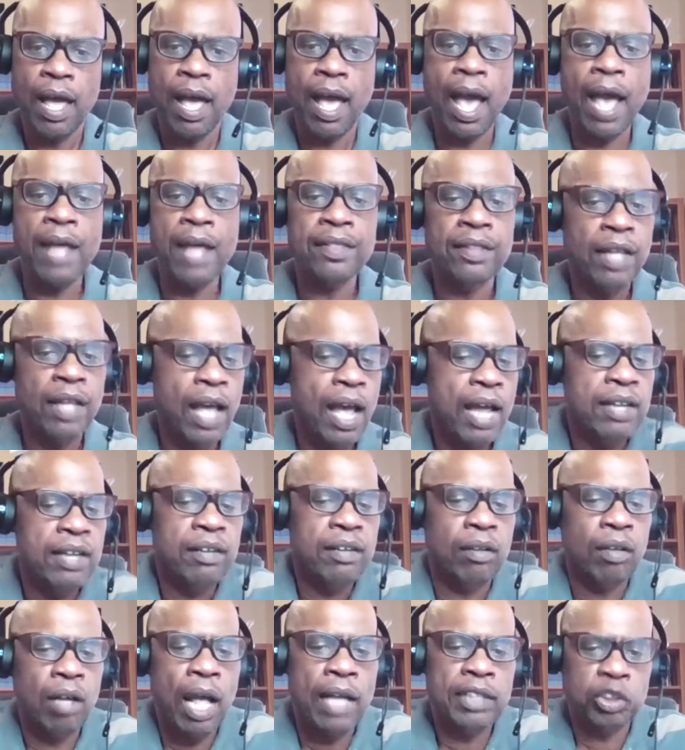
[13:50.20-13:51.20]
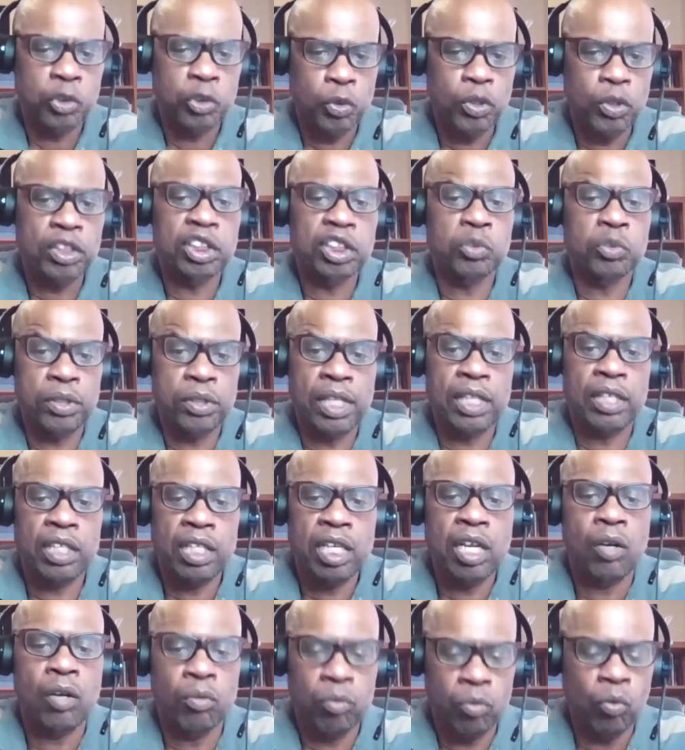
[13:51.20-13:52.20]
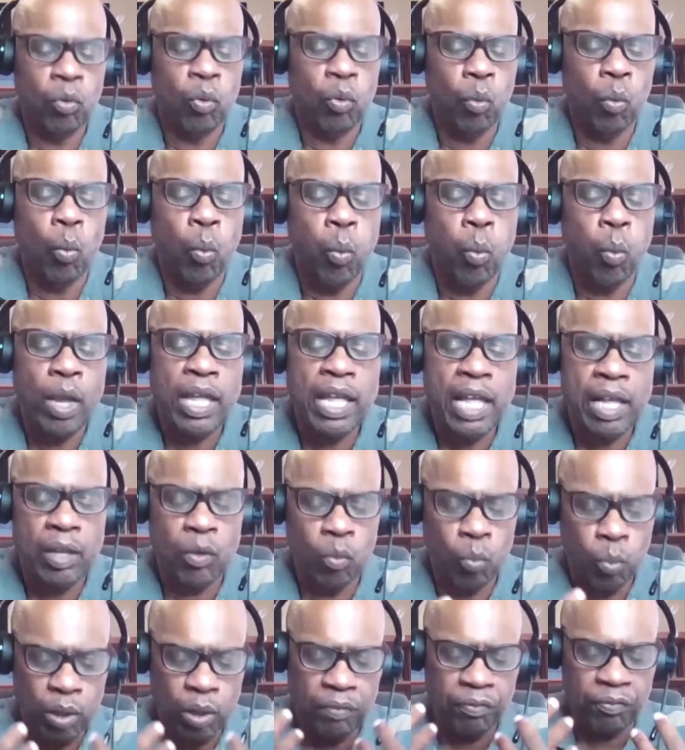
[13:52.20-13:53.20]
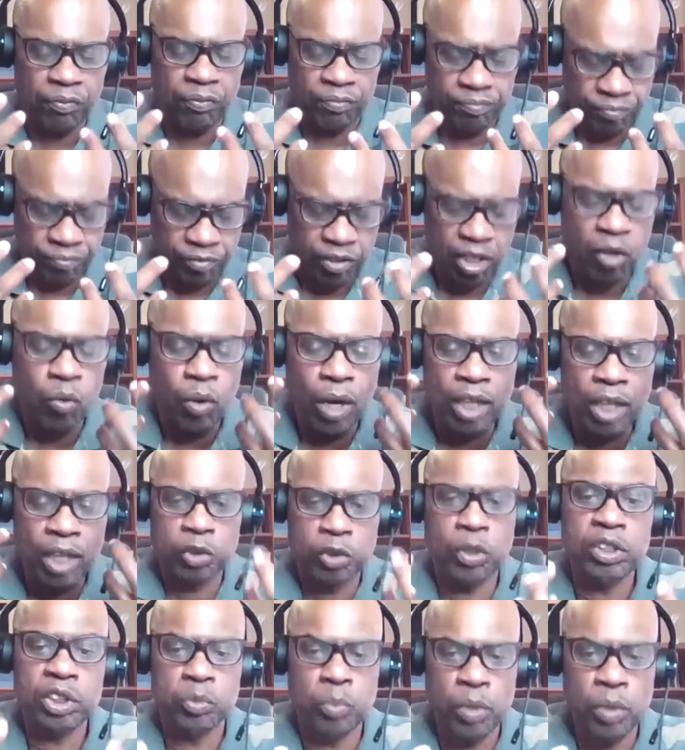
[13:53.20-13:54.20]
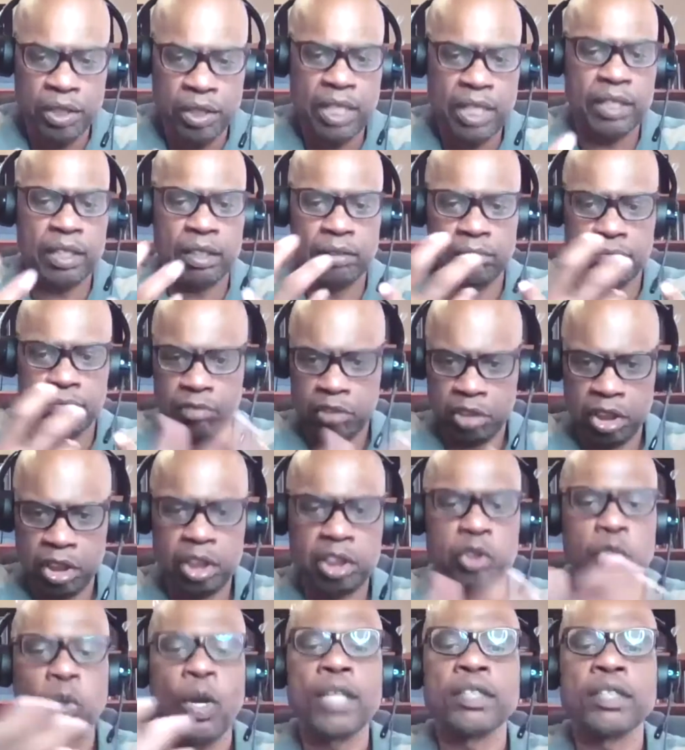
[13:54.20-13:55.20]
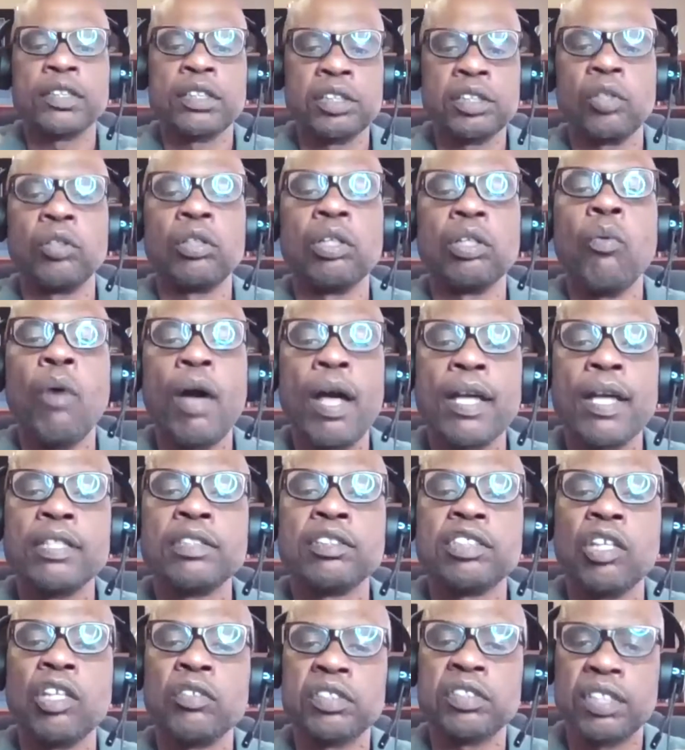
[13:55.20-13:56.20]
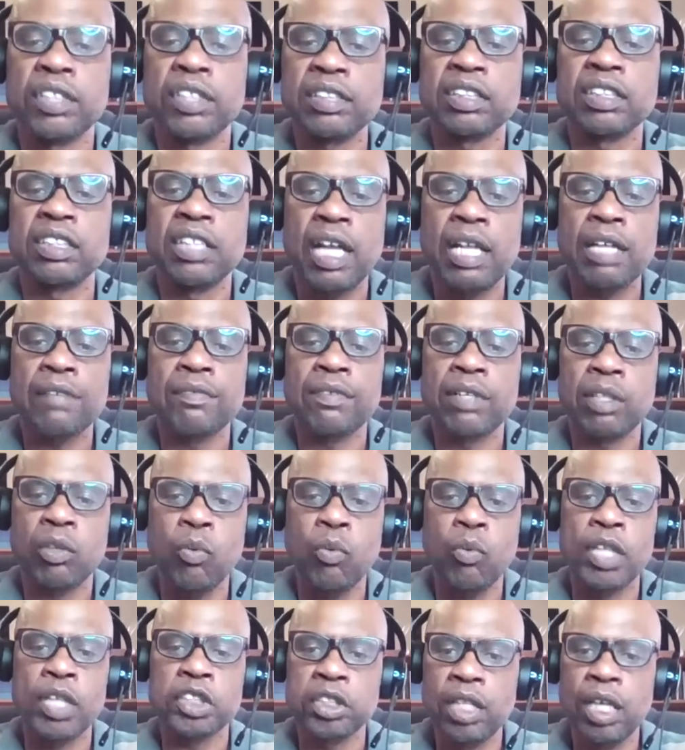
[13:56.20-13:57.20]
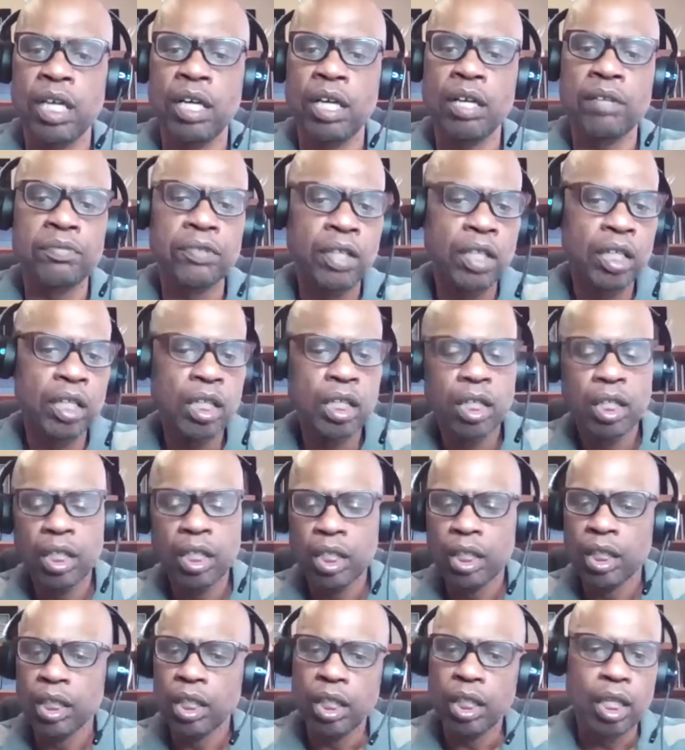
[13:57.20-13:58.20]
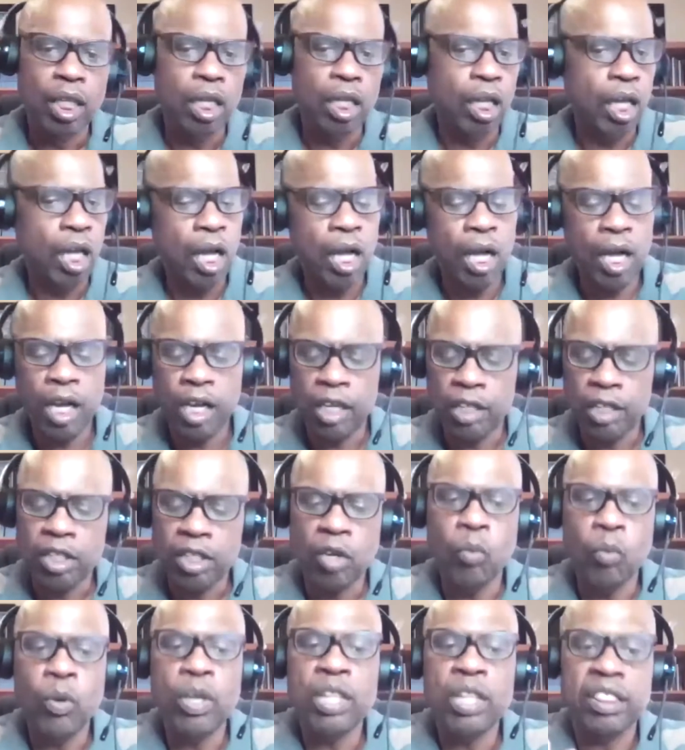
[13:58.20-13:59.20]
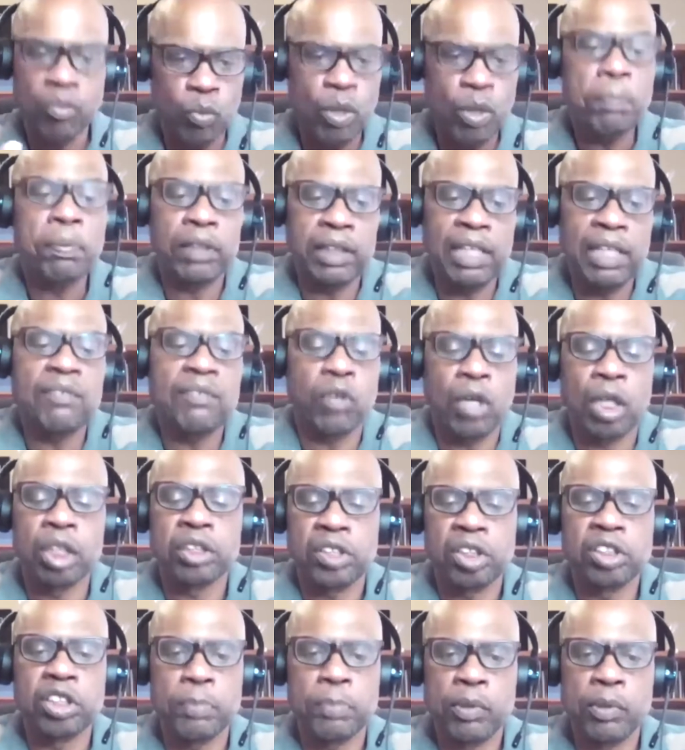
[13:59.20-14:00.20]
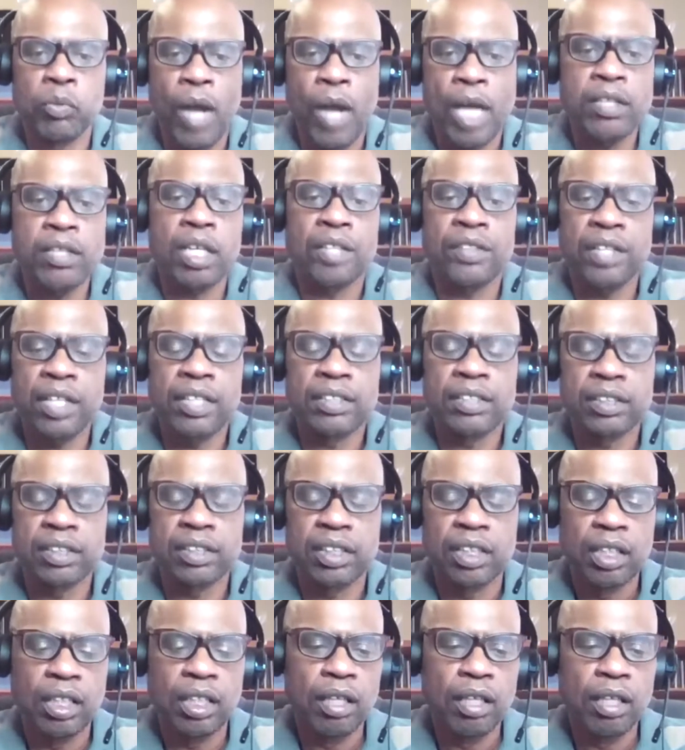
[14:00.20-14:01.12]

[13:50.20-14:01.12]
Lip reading: And as Christians, we think, as Christians, we think Jesus Christ is the only way. And so this is not even a question of, we believe we're supposed to be right on this.